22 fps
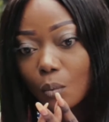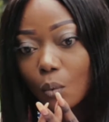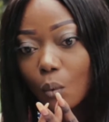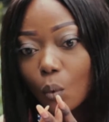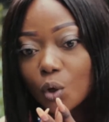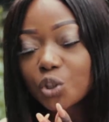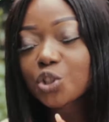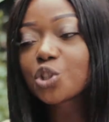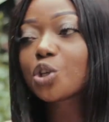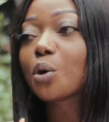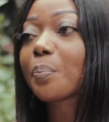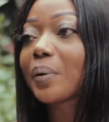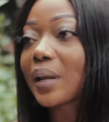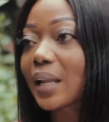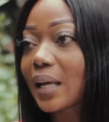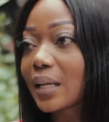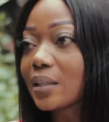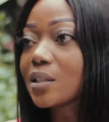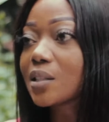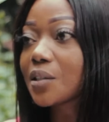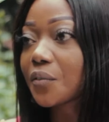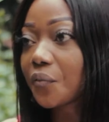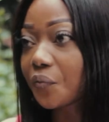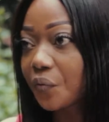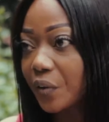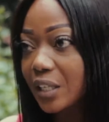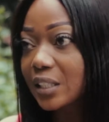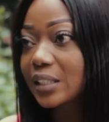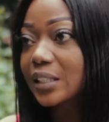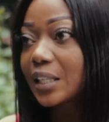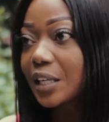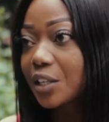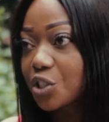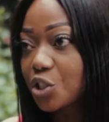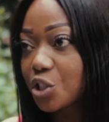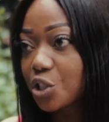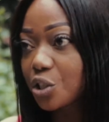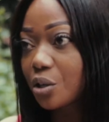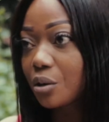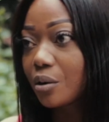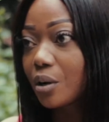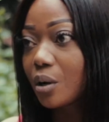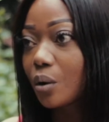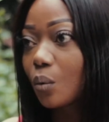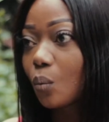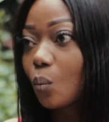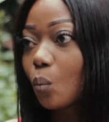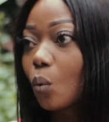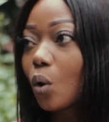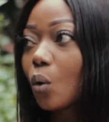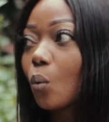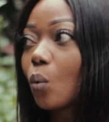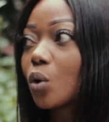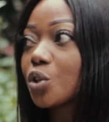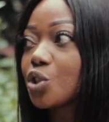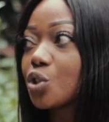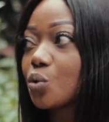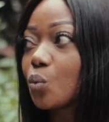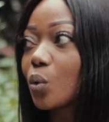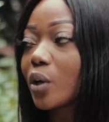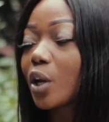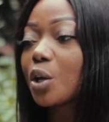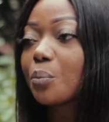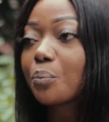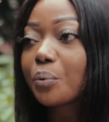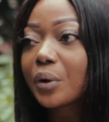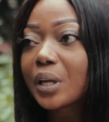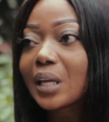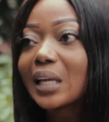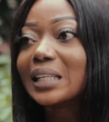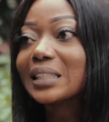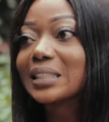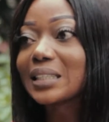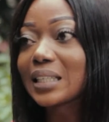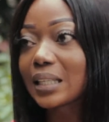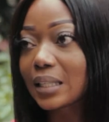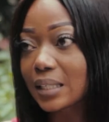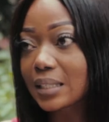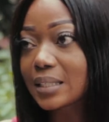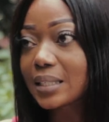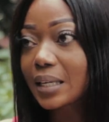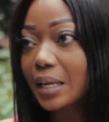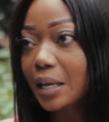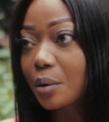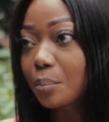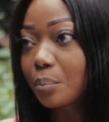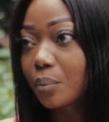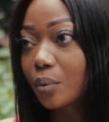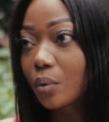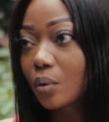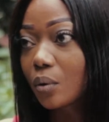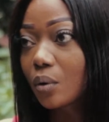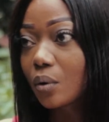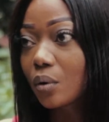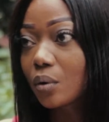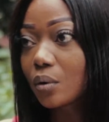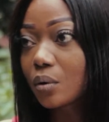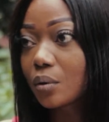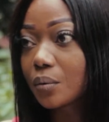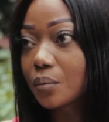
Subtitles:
What's your plan to fix Nigeria? What are you bringing to the table?